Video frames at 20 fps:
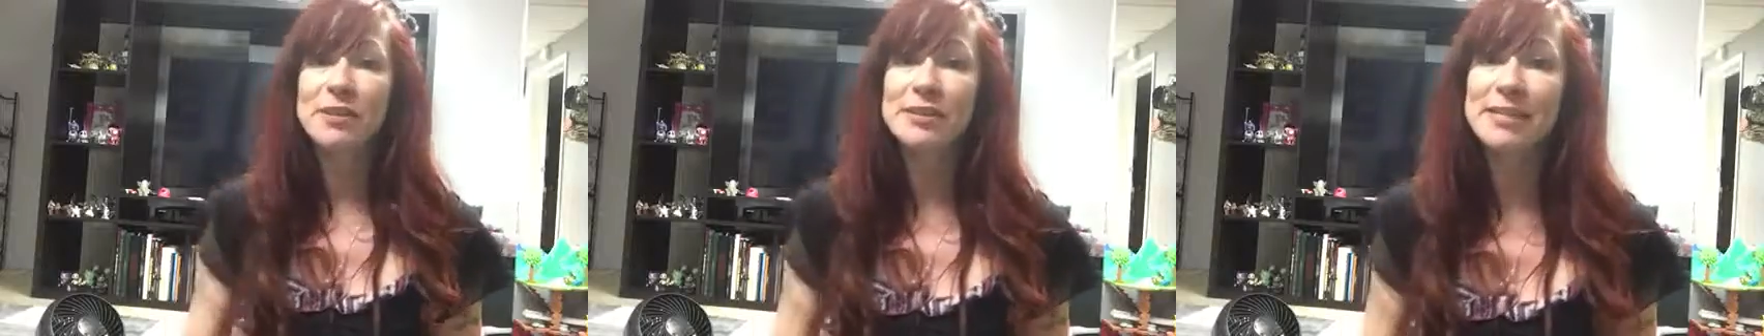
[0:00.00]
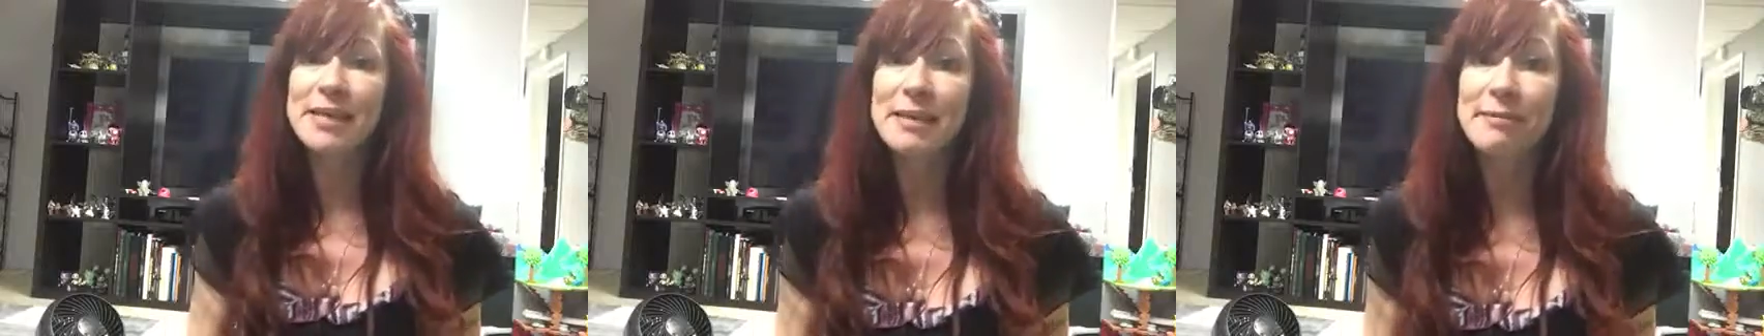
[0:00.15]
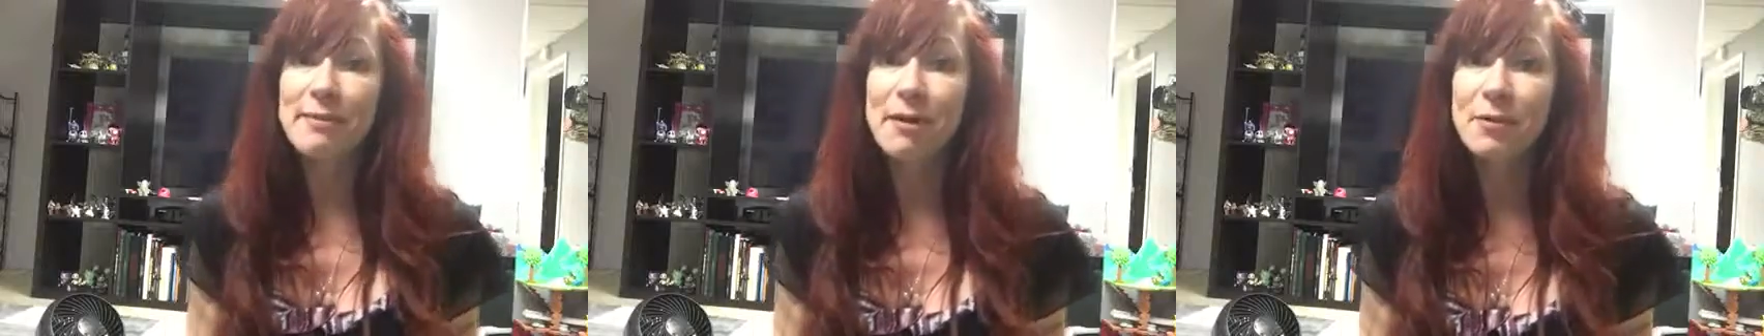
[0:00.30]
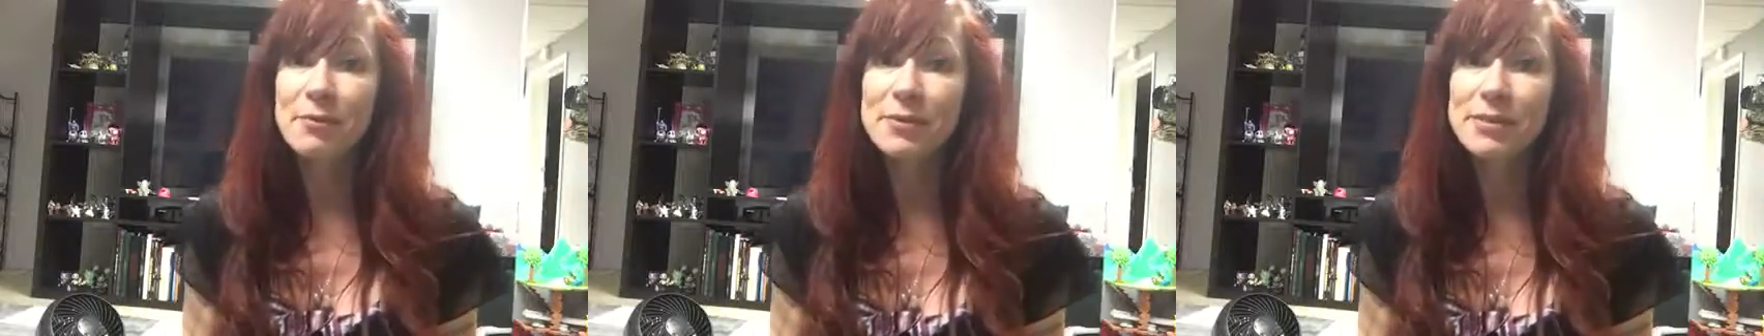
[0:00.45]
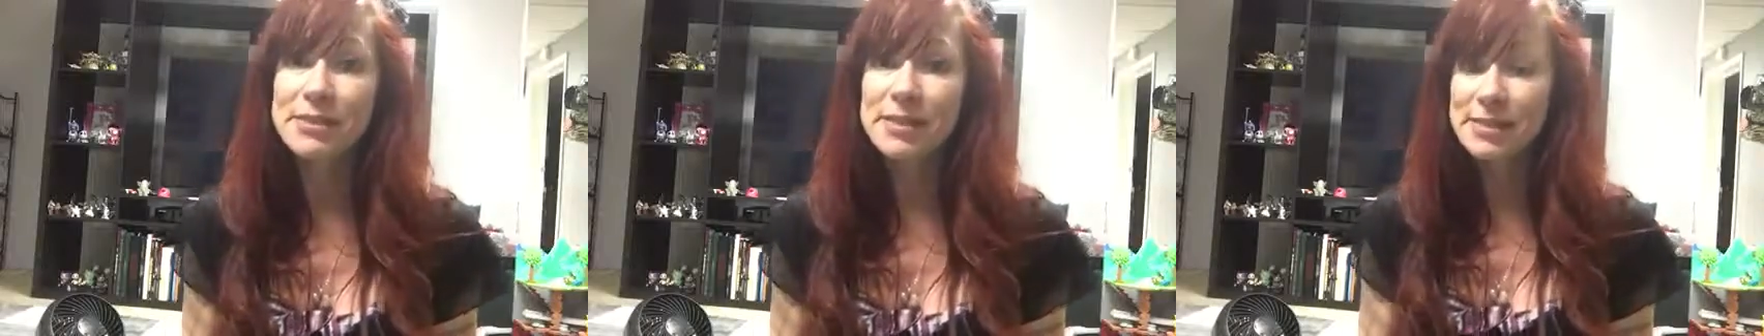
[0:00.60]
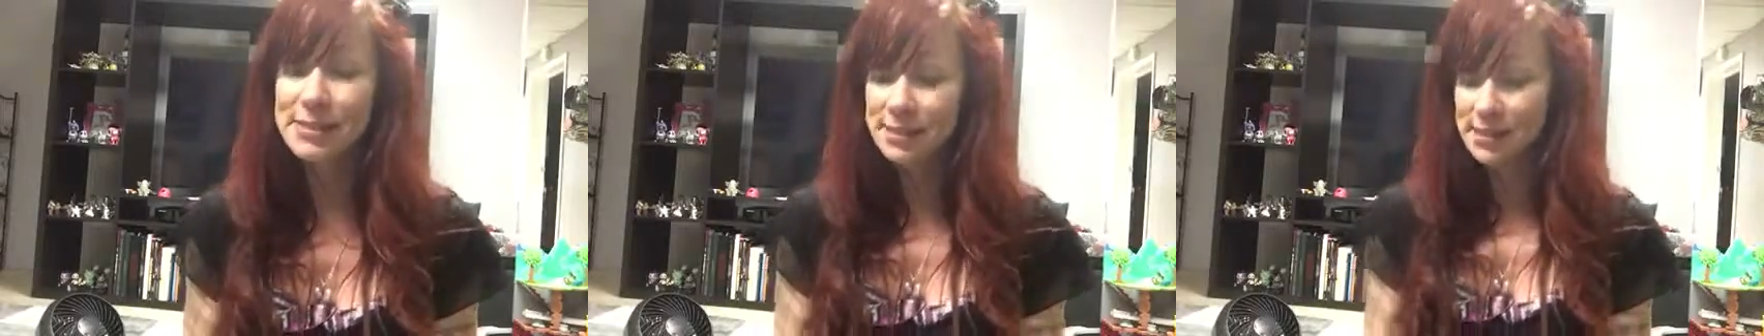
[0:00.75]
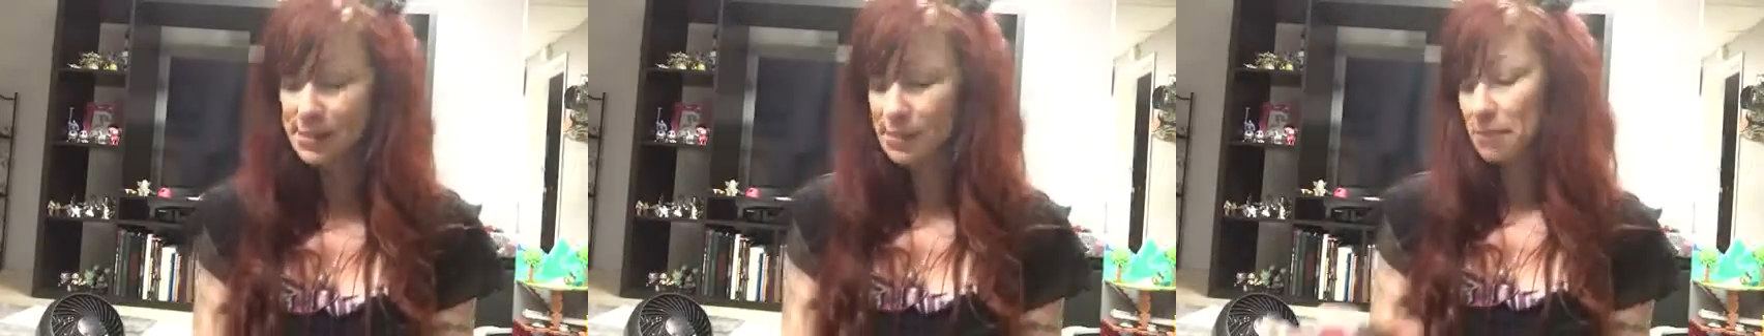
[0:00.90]
gonna take that one
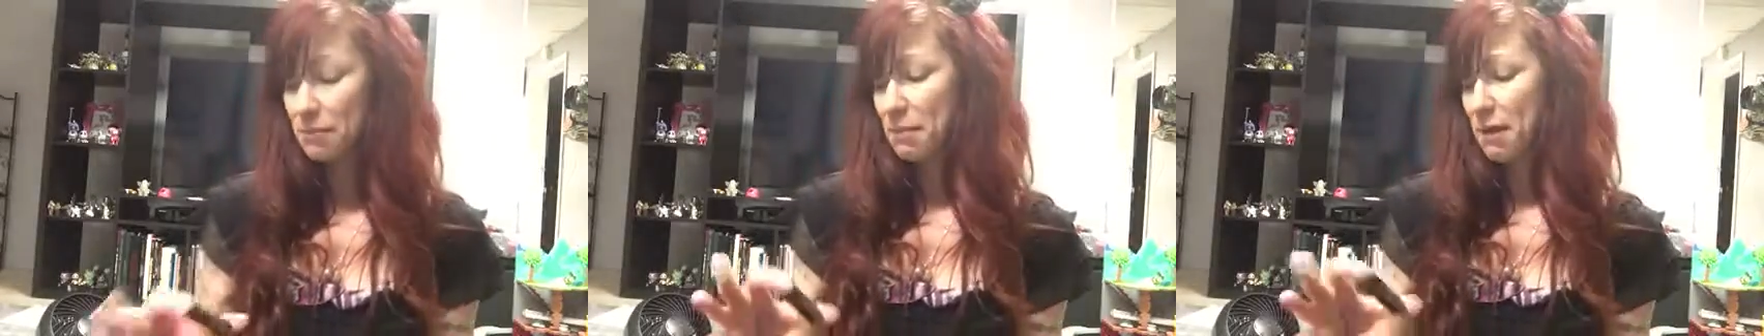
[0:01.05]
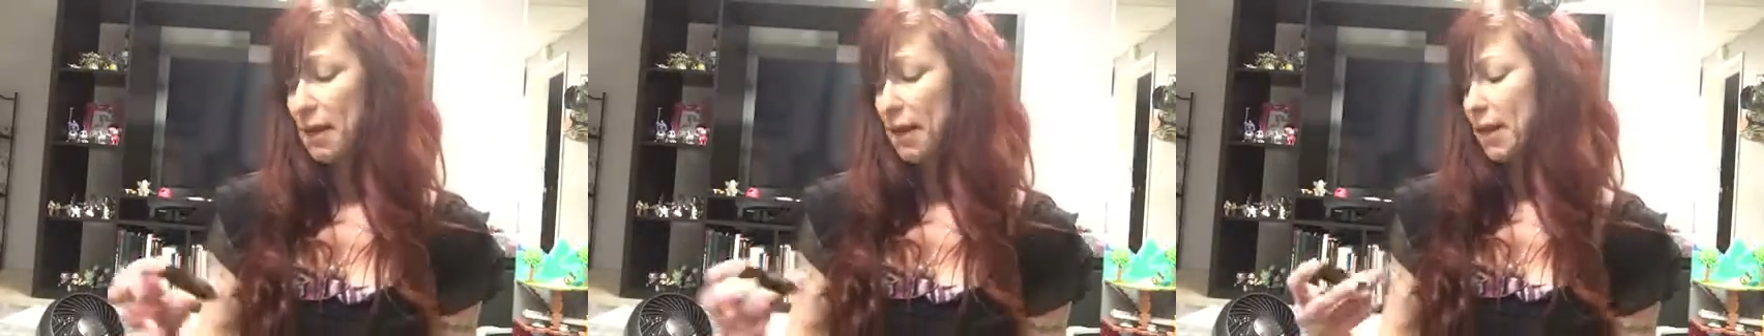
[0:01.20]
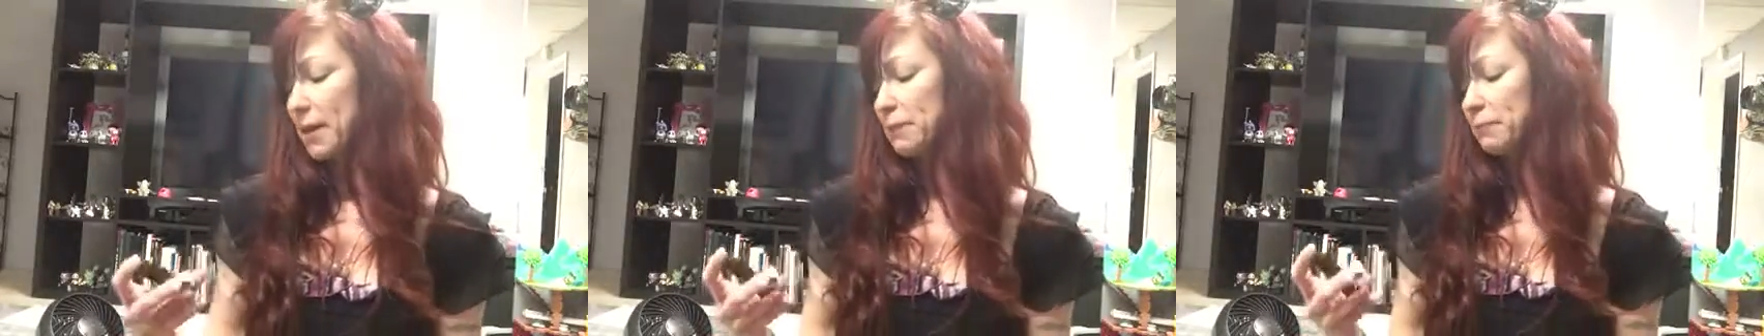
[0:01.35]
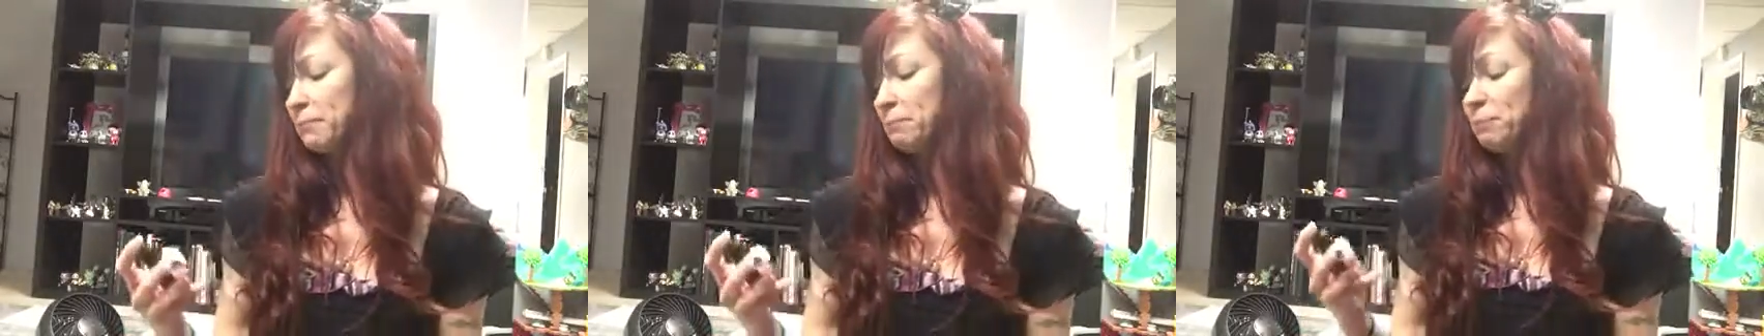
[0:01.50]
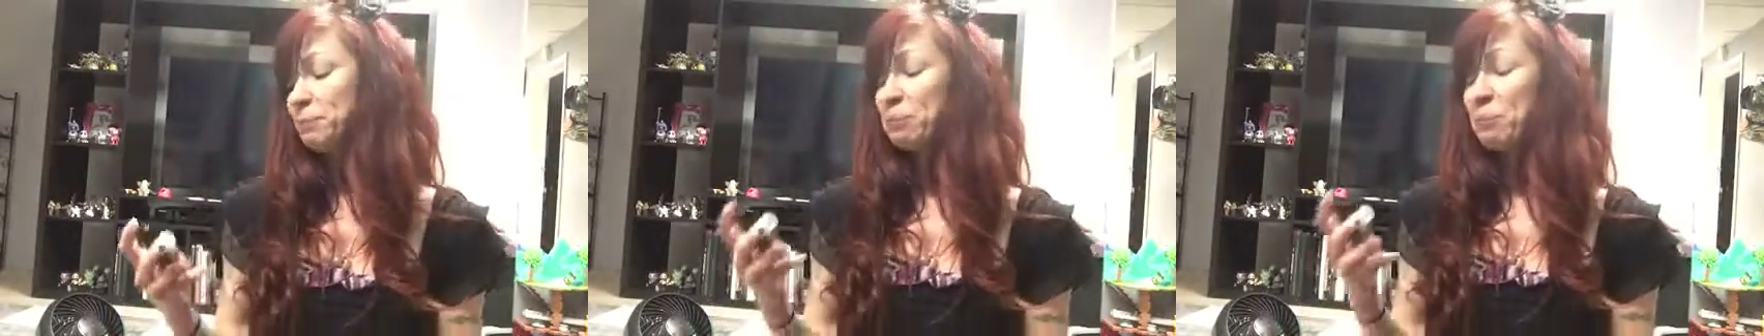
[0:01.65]
since it's in my hand.